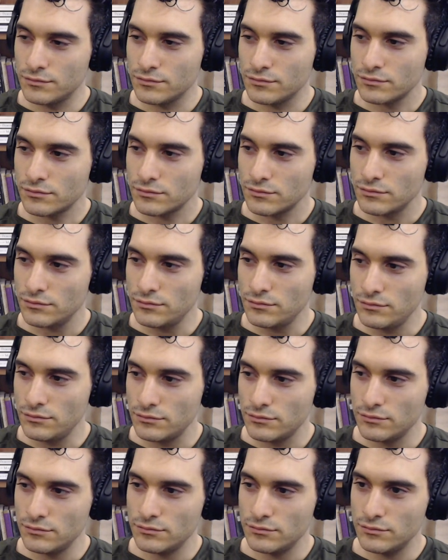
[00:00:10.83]

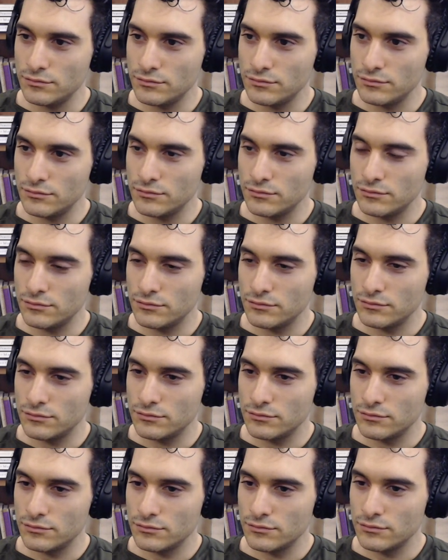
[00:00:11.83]

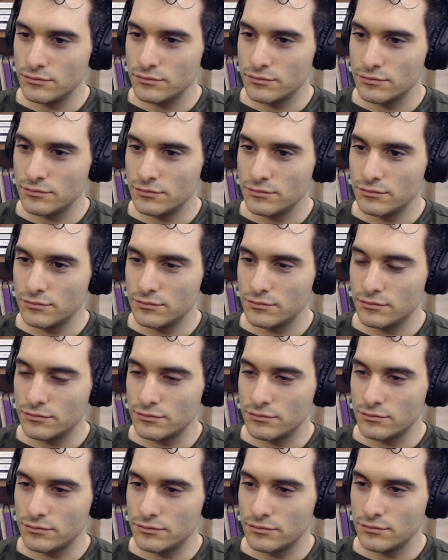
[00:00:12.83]

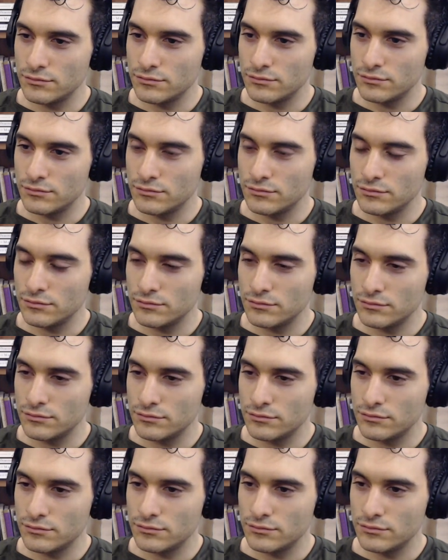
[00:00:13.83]

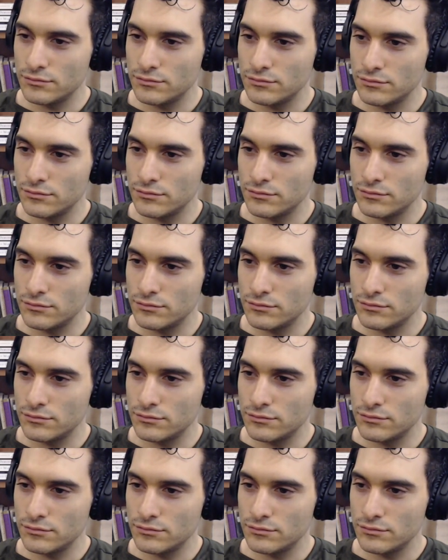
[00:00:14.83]
[no speech]